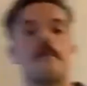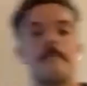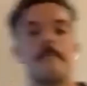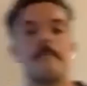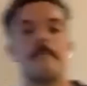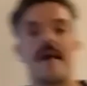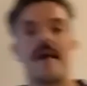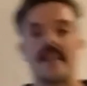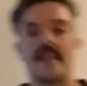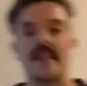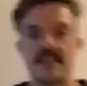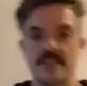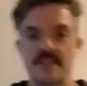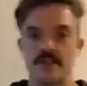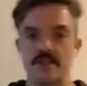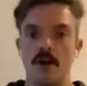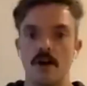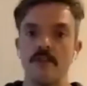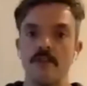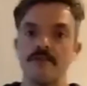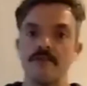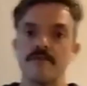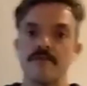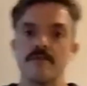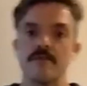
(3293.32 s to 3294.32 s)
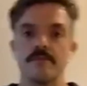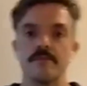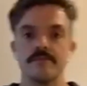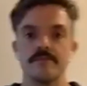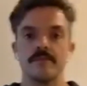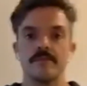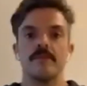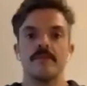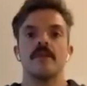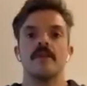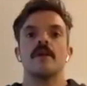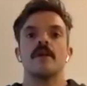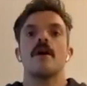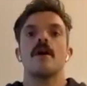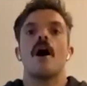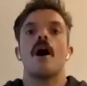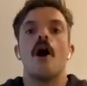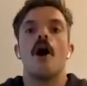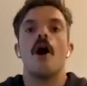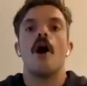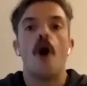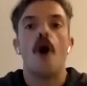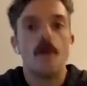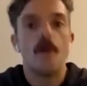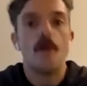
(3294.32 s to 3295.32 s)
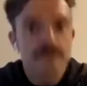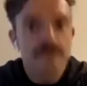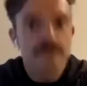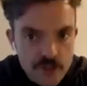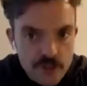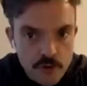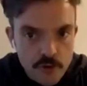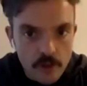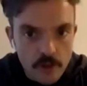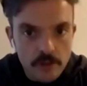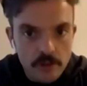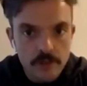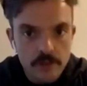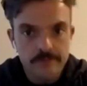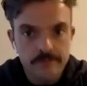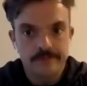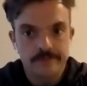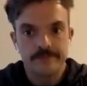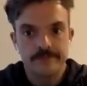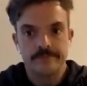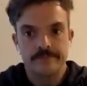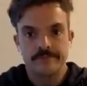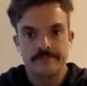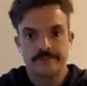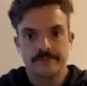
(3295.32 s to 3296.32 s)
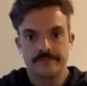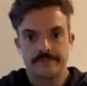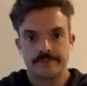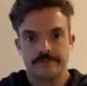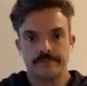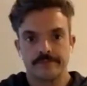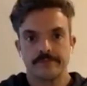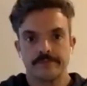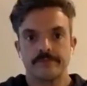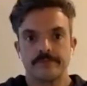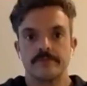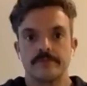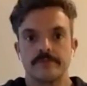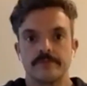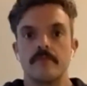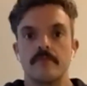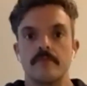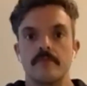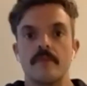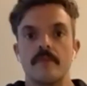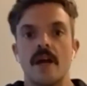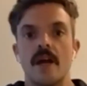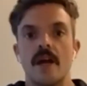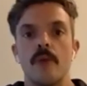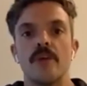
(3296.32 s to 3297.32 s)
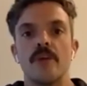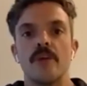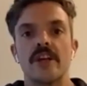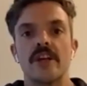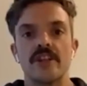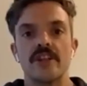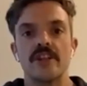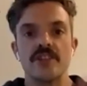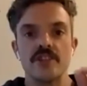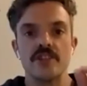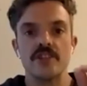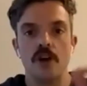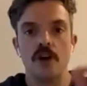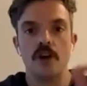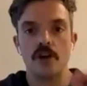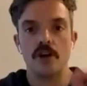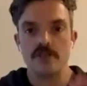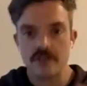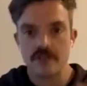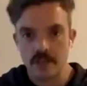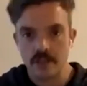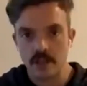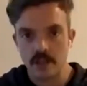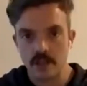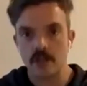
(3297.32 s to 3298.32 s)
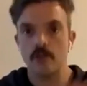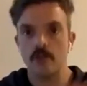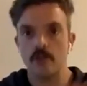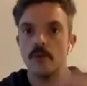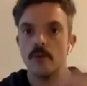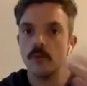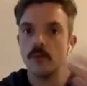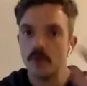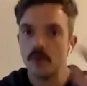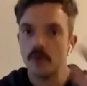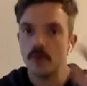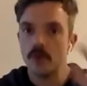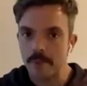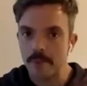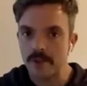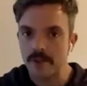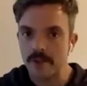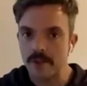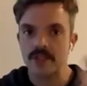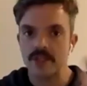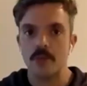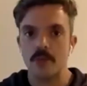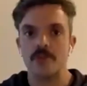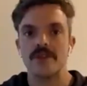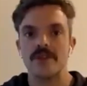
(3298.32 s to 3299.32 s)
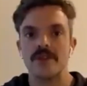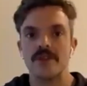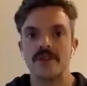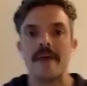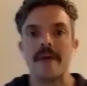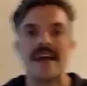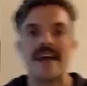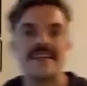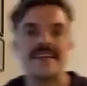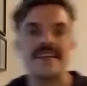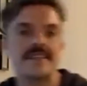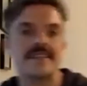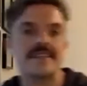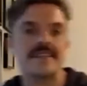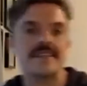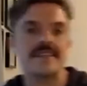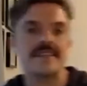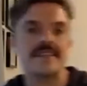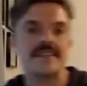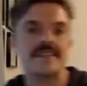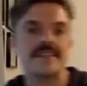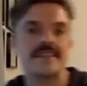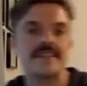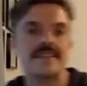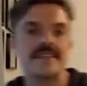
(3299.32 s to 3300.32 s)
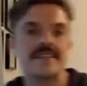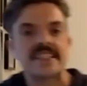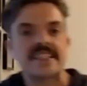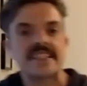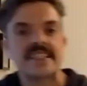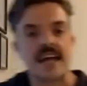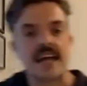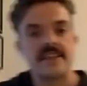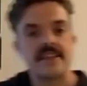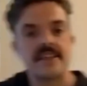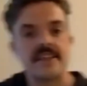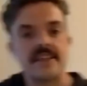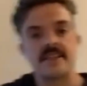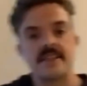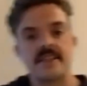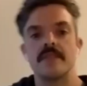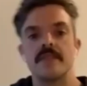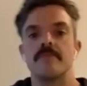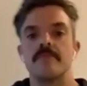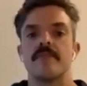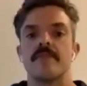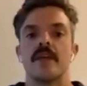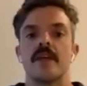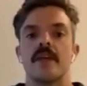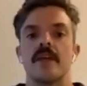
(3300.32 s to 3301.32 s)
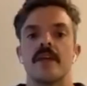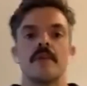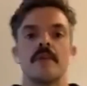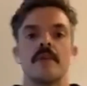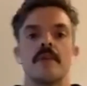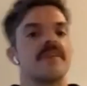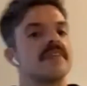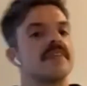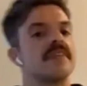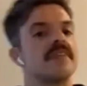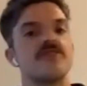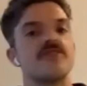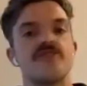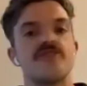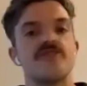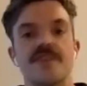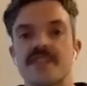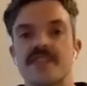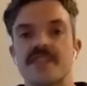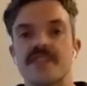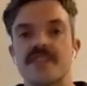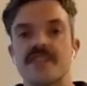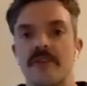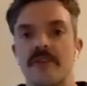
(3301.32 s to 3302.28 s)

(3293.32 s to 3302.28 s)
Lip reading: belly soft, arms strong. And we're going to start slow. We'll build up with the pace and the intensity. But this is just about